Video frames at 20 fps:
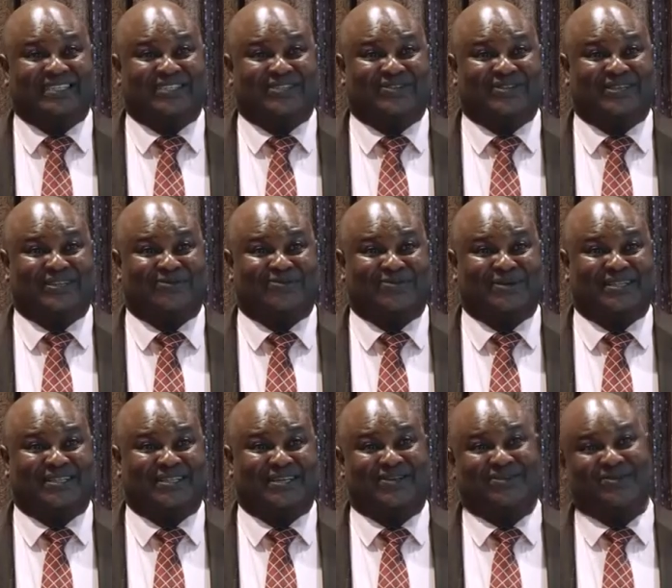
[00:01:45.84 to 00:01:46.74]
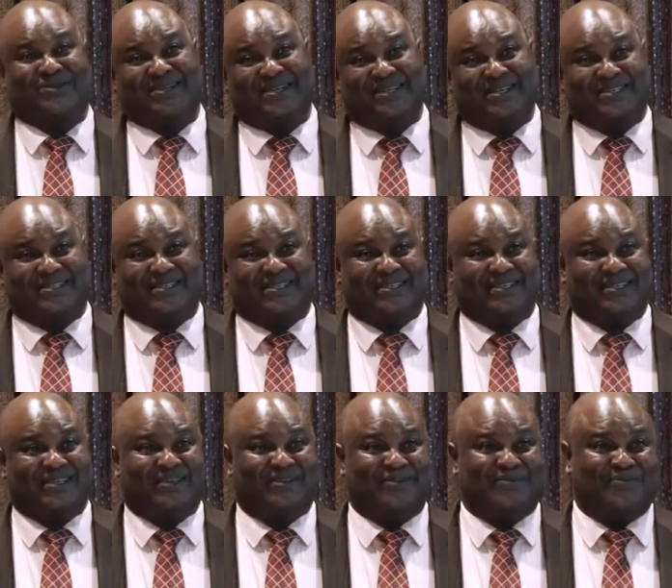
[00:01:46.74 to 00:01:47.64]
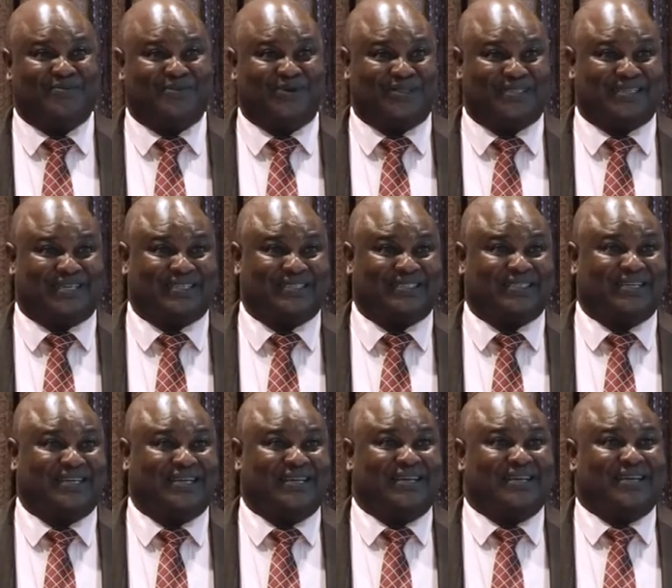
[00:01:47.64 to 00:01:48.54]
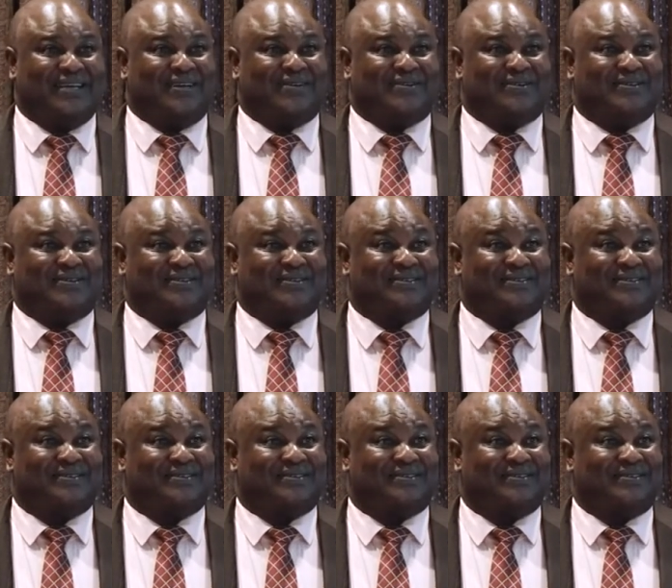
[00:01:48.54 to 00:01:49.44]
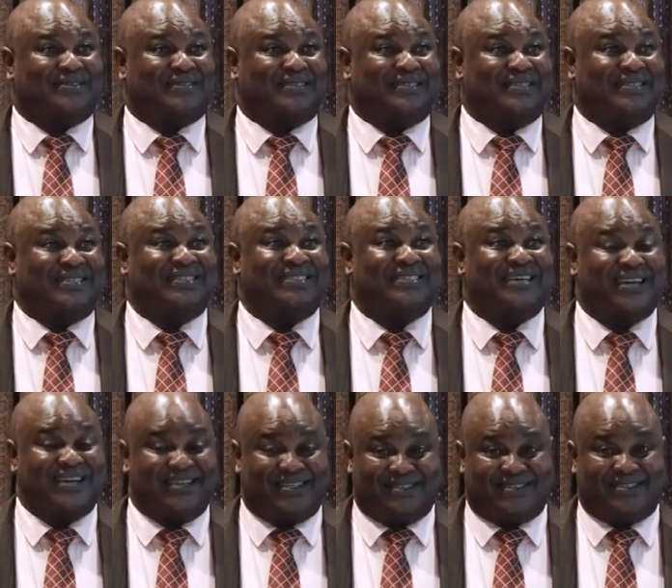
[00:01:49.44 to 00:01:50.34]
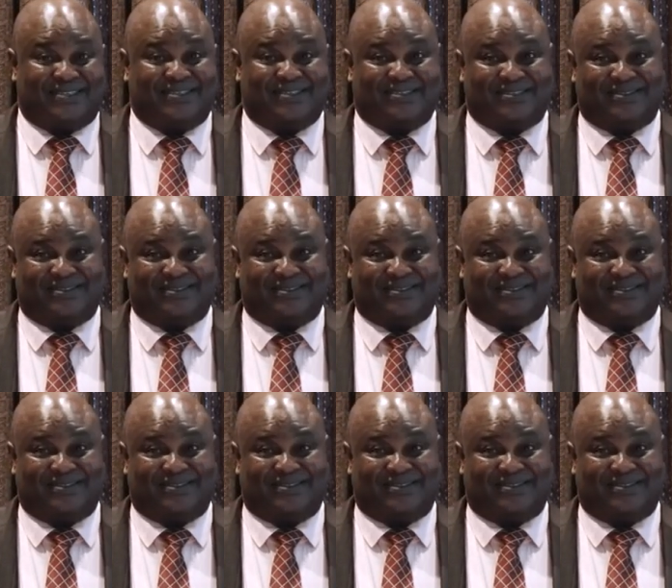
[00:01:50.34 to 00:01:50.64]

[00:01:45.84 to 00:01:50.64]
to expect that you get more tax. Because in the end,